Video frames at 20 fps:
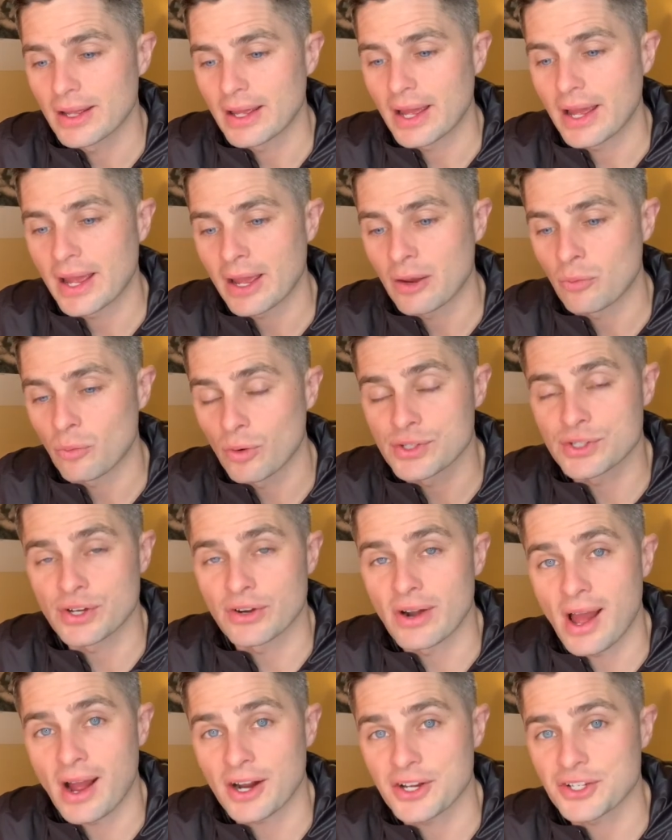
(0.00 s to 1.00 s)
And was there
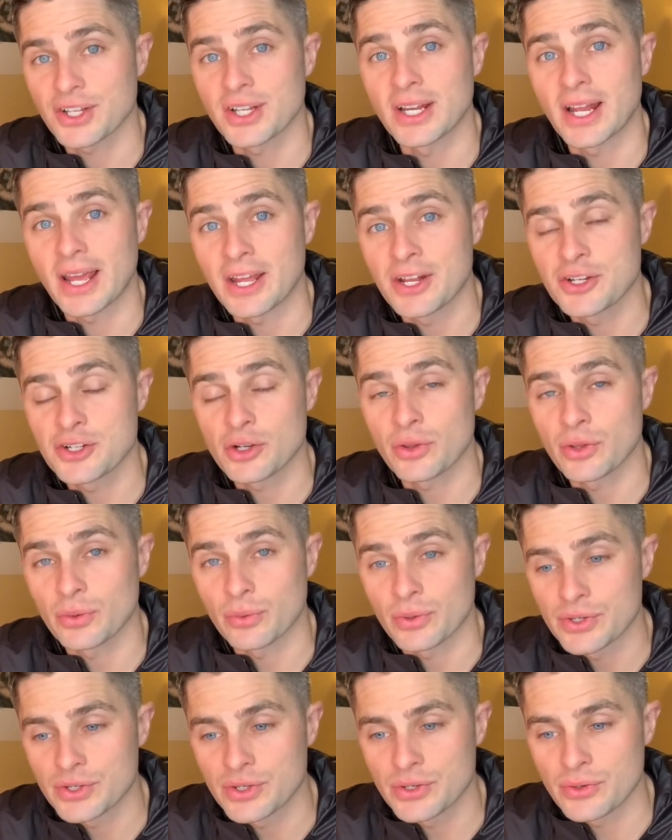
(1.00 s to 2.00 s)
actually an angel that
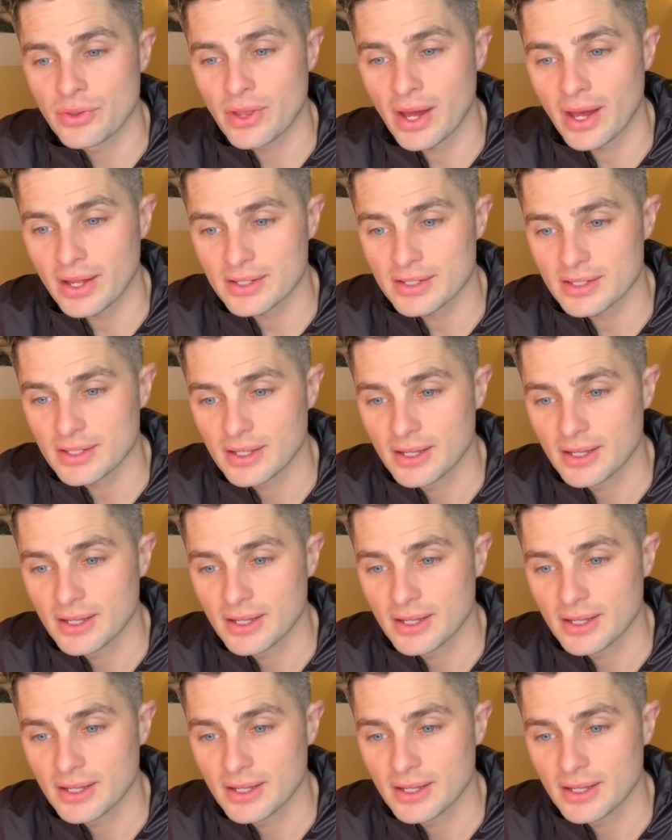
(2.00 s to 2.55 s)
would do that?